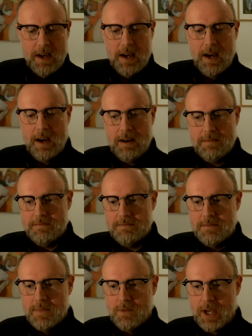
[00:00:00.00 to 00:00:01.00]
Um,
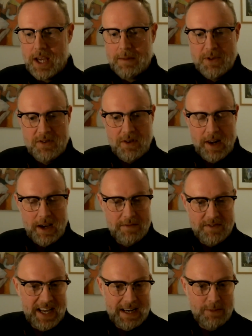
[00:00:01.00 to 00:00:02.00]
we happen to
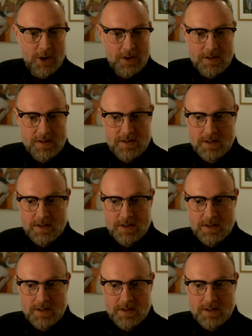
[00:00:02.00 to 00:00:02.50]
love data models,